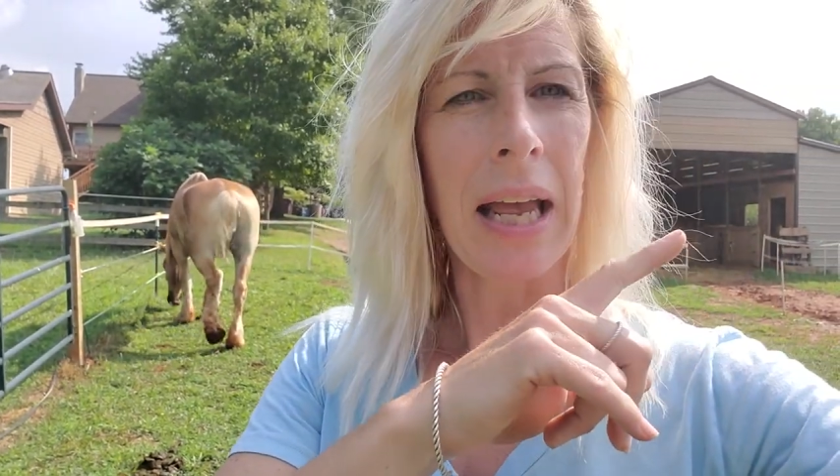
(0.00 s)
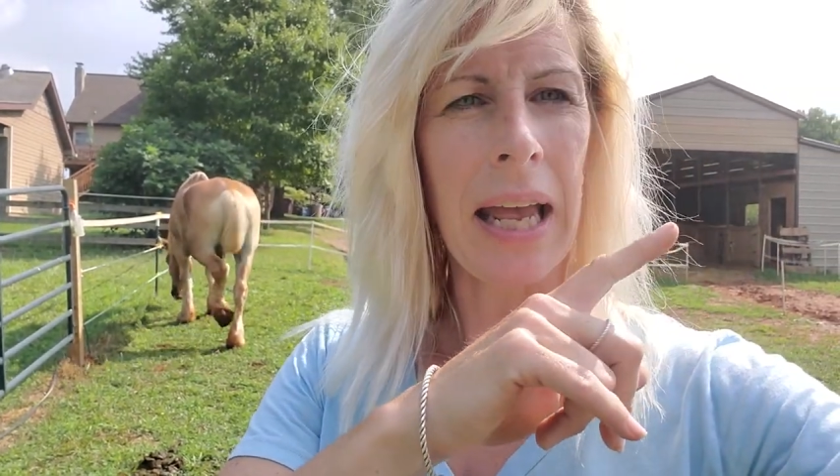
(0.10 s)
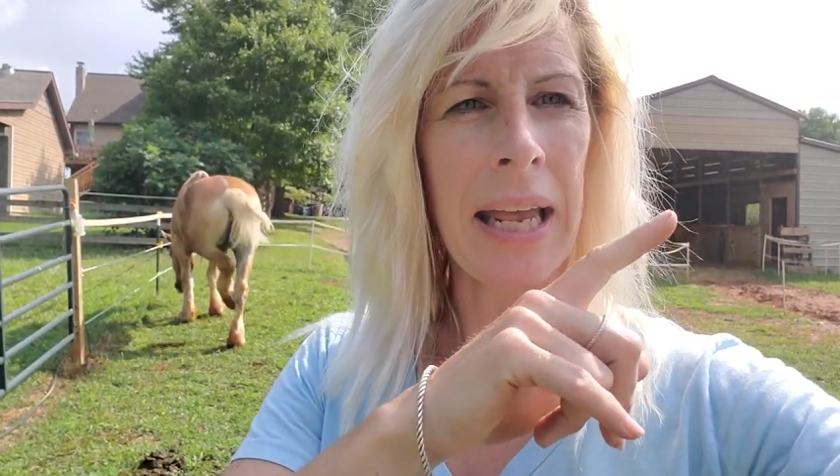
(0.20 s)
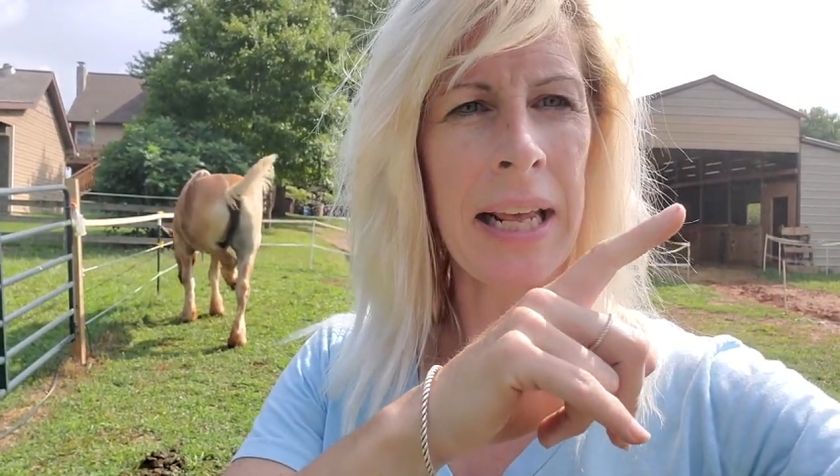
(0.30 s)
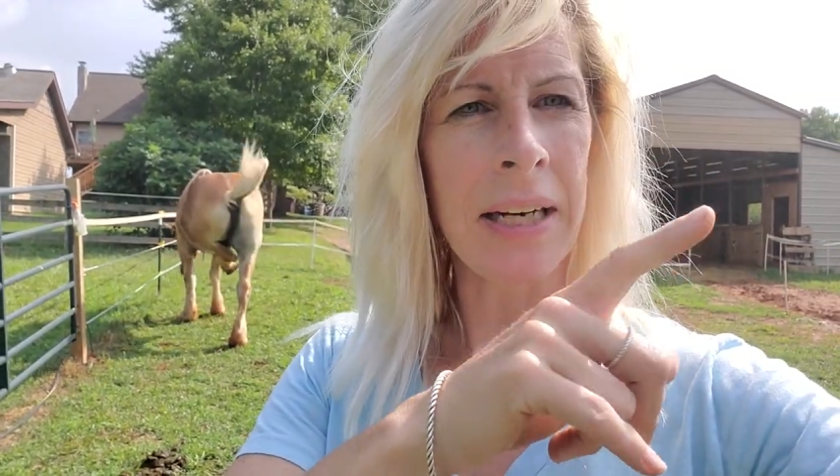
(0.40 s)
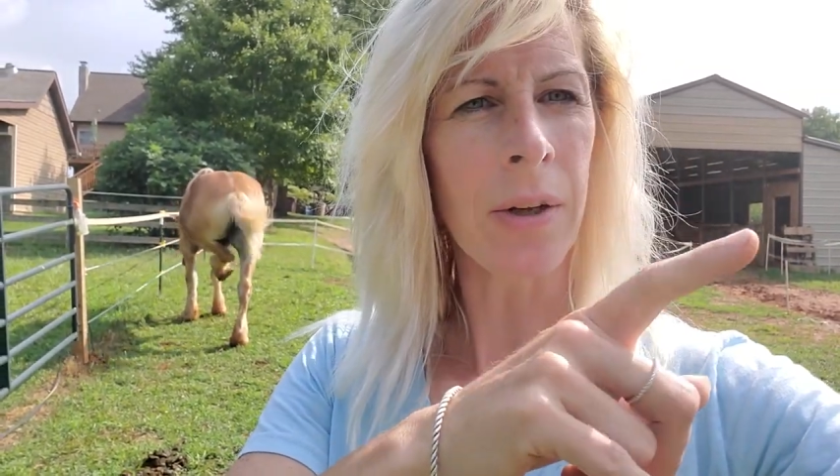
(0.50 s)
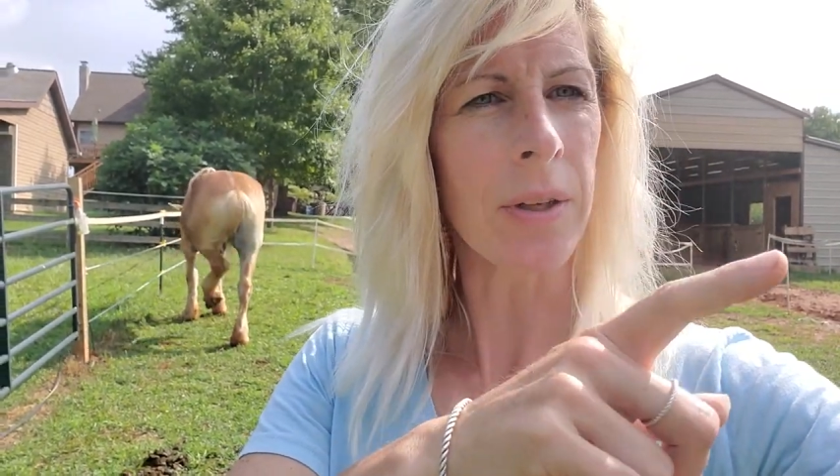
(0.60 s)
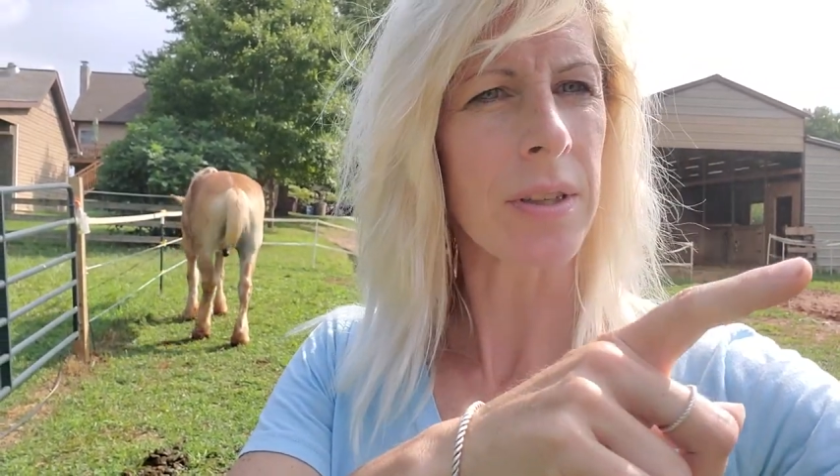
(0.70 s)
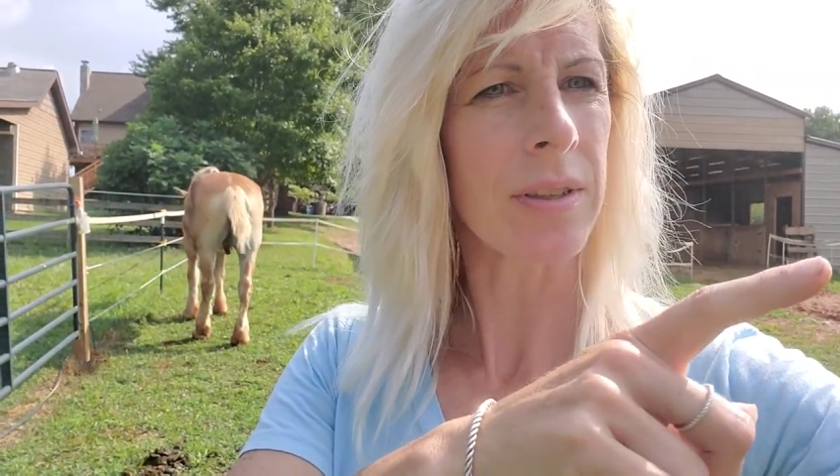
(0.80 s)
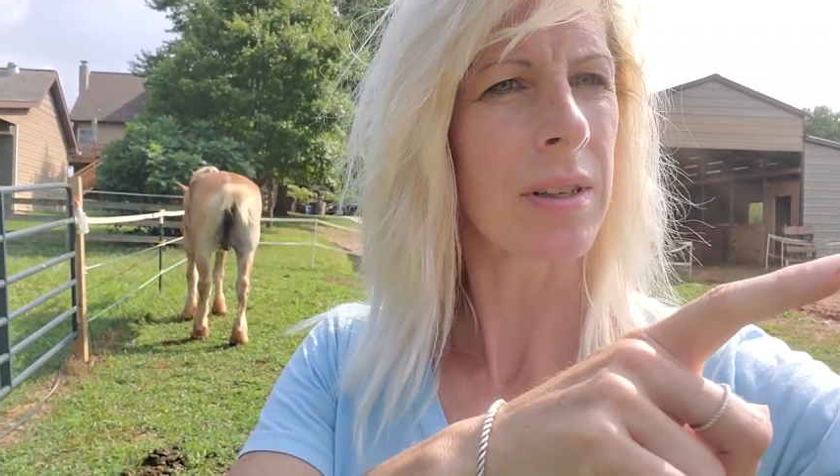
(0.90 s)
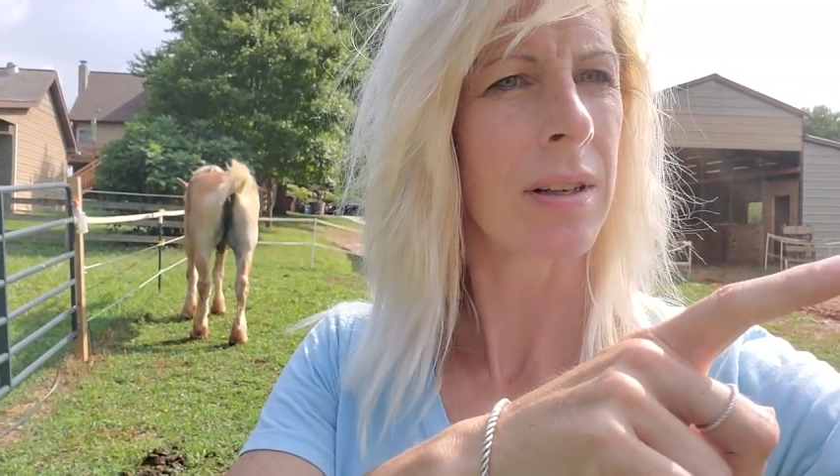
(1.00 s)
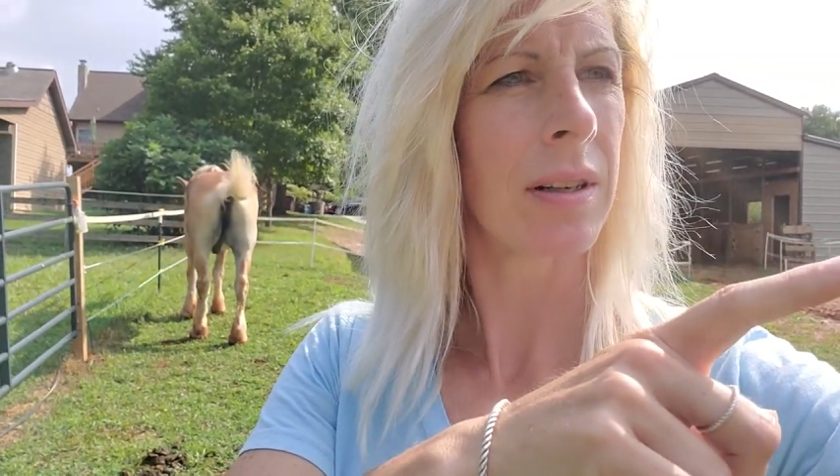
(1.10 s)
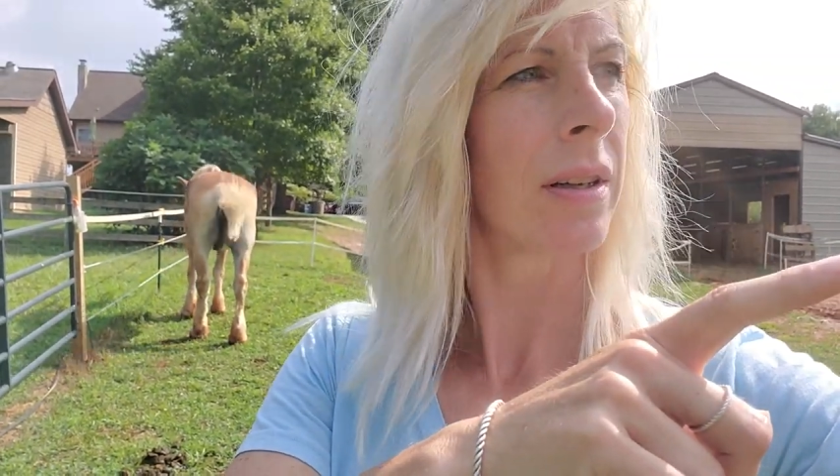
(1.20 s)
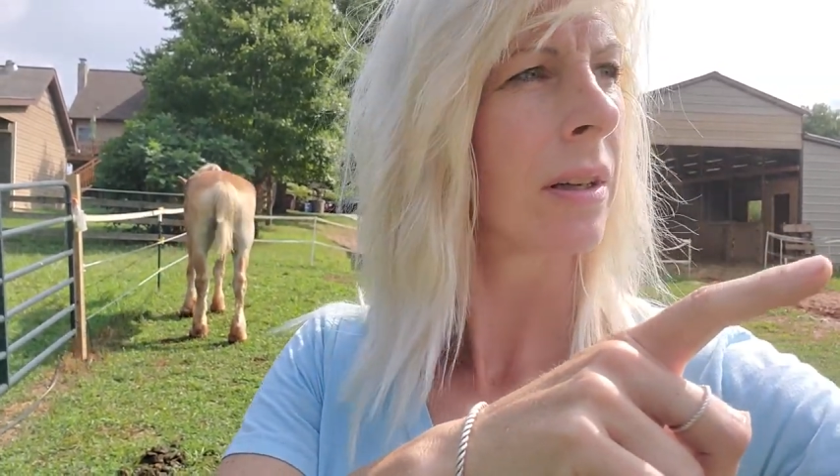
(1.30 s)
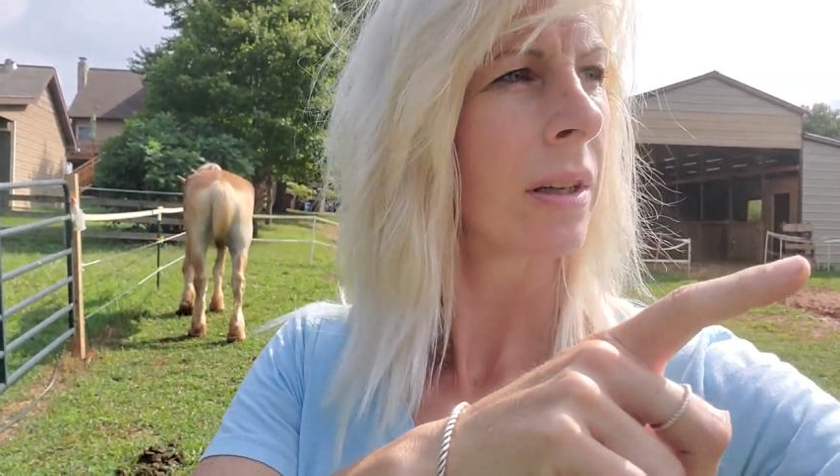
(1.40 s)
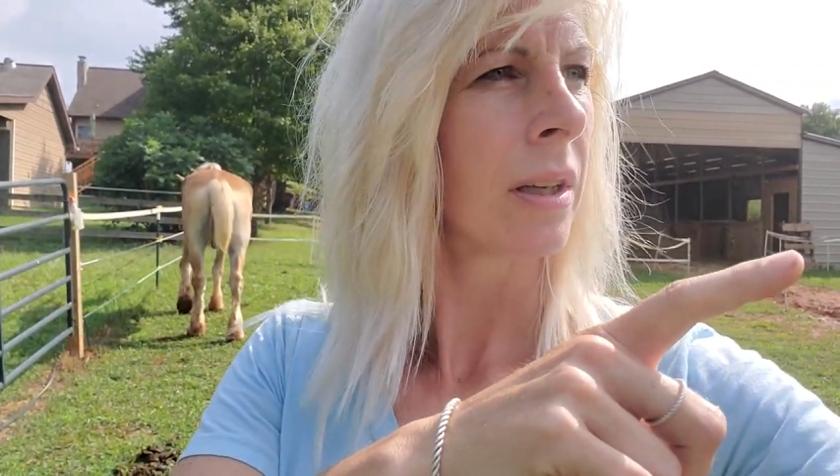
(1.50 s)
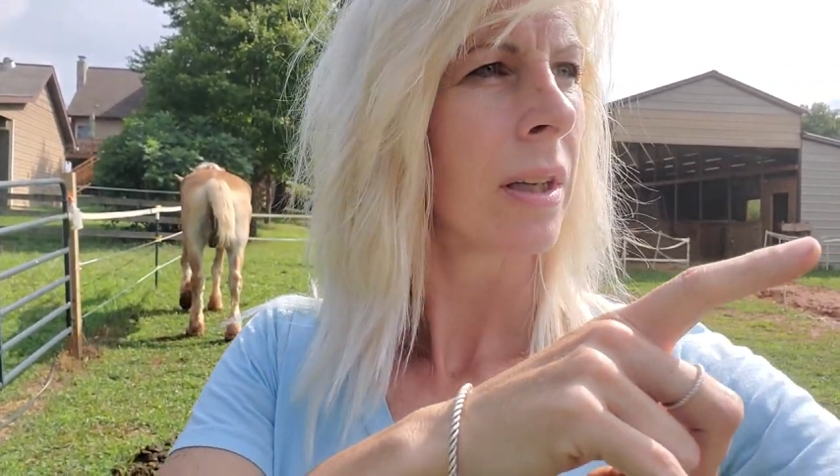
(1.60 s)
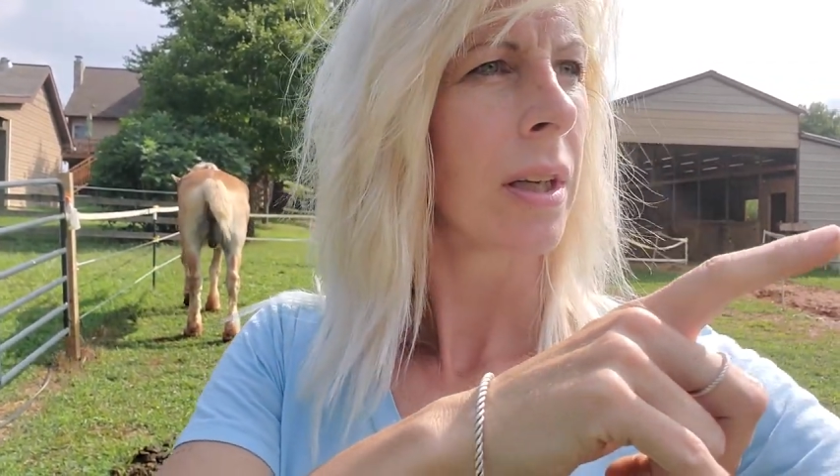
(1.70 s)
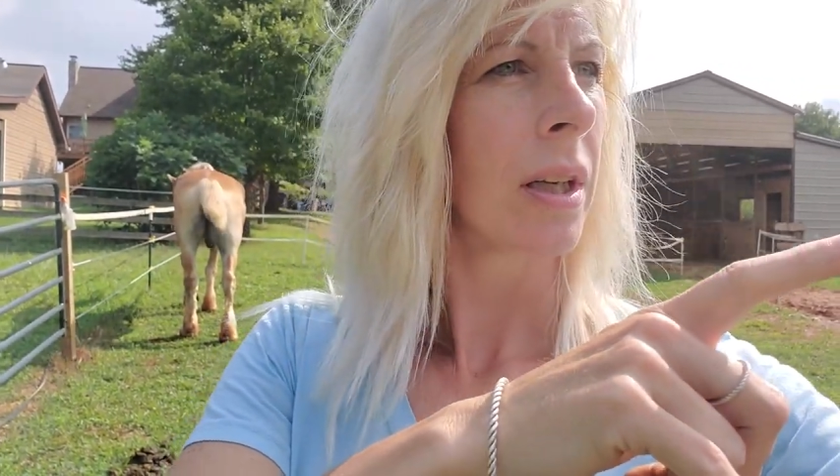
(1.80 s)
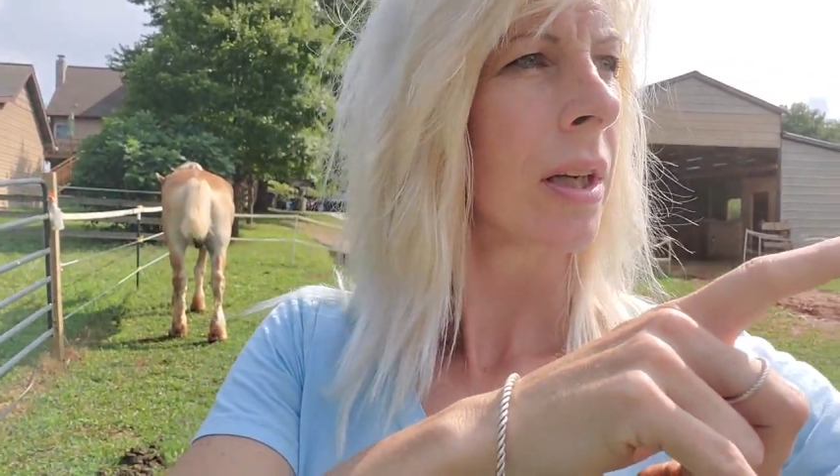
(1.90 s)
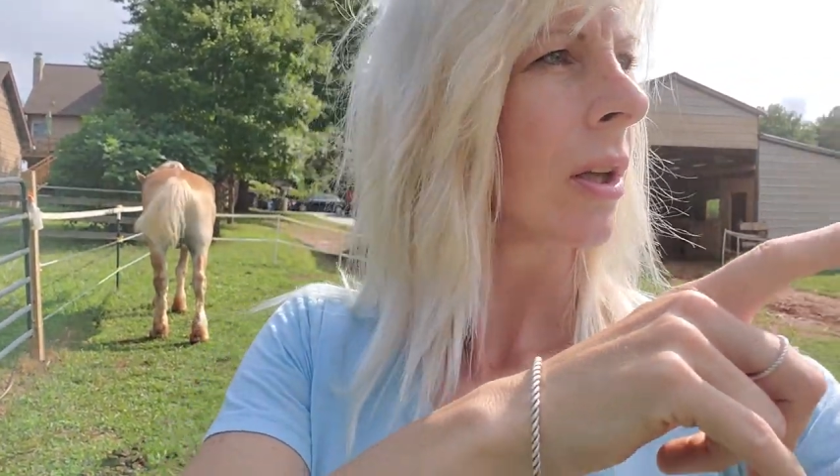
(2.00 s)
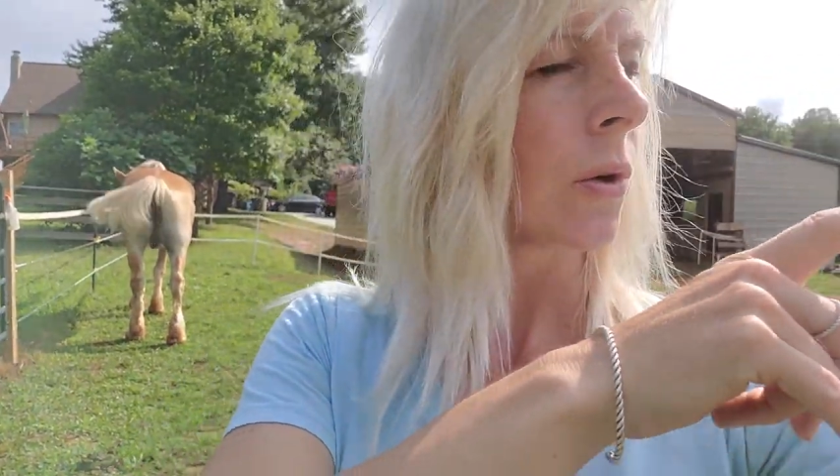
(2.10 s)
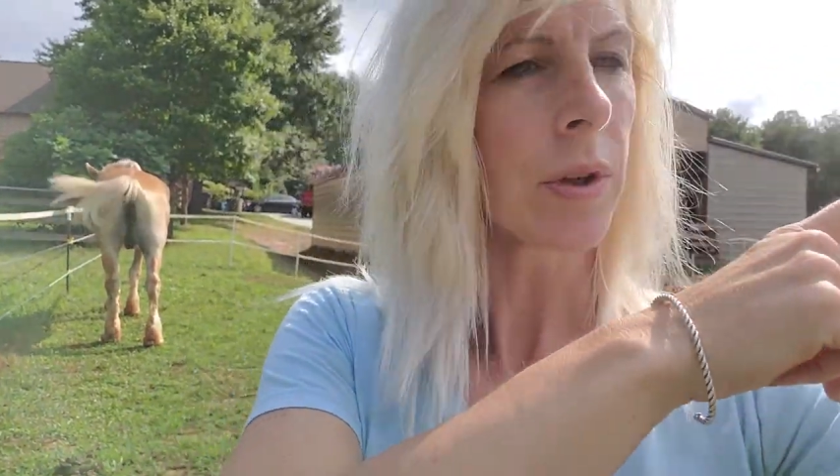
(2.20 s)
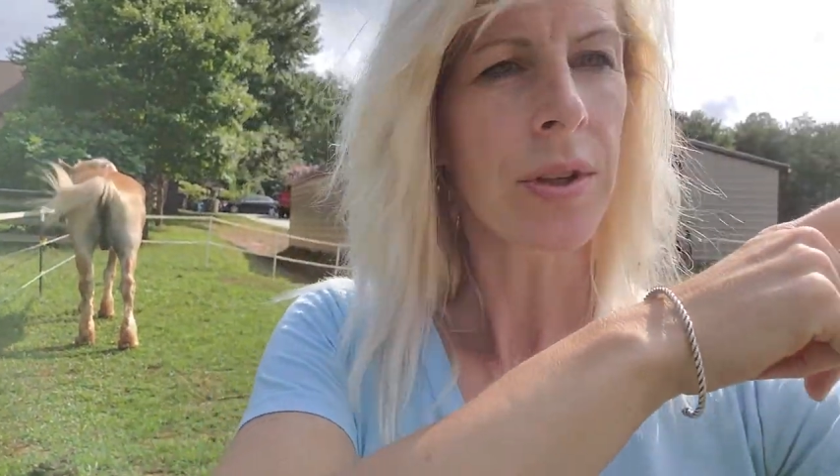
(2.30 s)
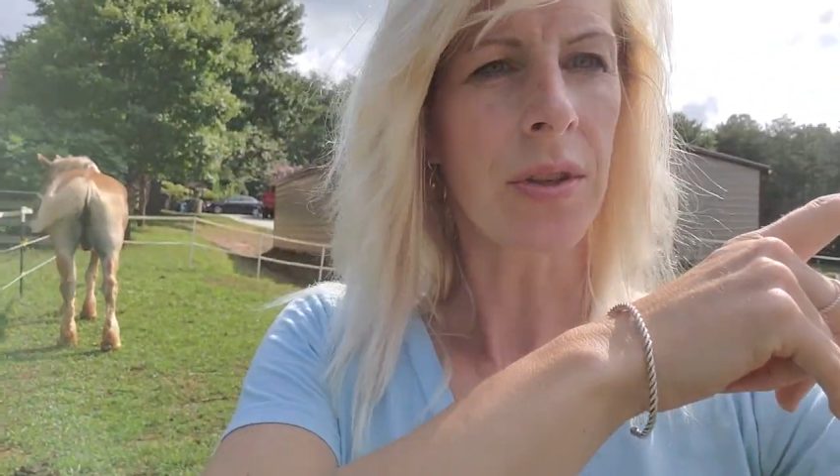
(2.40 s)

and I noticed horse